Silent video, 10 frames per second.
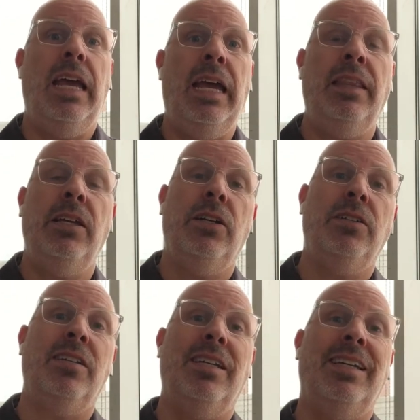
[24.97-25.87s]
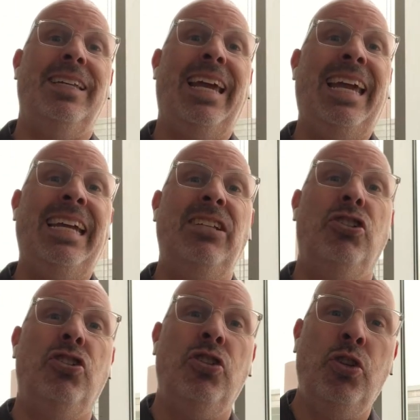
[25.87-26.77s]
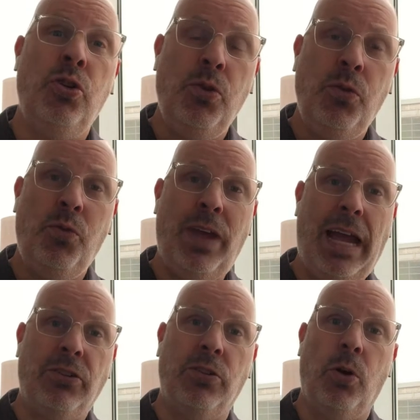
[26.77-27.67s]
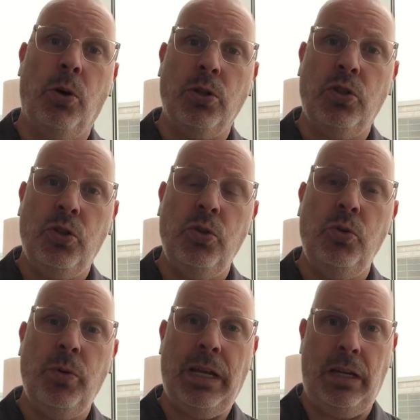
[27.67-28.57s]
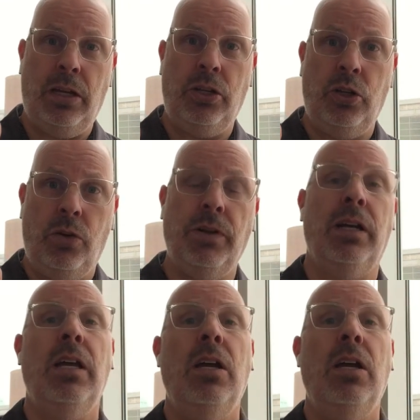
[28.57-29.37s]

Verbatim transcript: And there's a two factor or two way ANOVA,